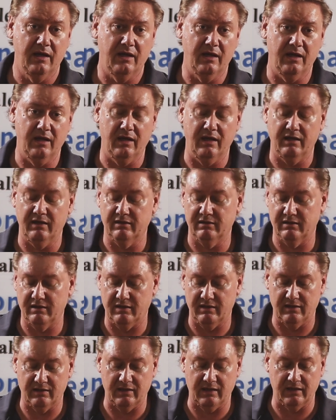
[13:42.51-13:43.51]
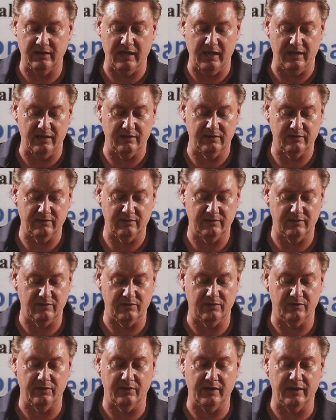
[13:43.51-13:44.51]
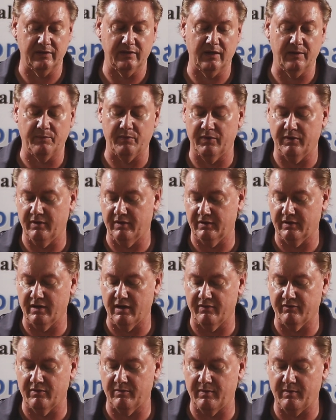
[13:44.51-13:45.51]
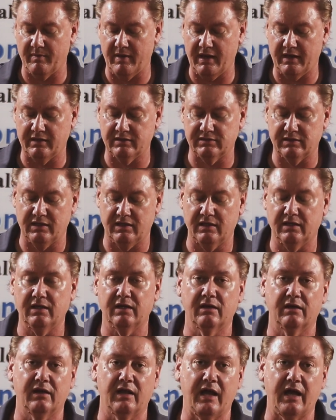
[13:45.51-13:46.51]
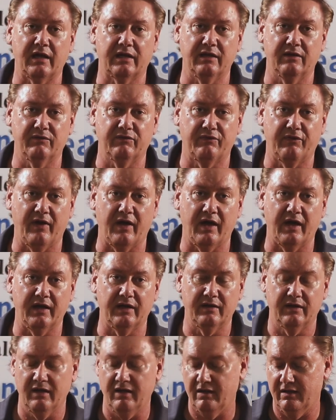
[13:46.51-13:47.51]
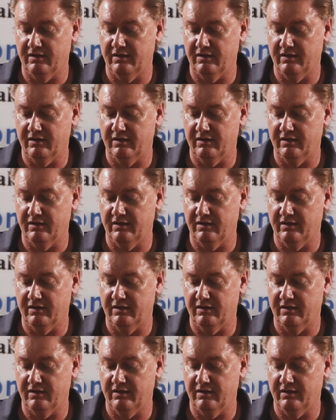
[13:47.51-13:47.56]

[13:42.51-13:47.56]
And again, you'll end up with a government magazine, it'll lock in fine.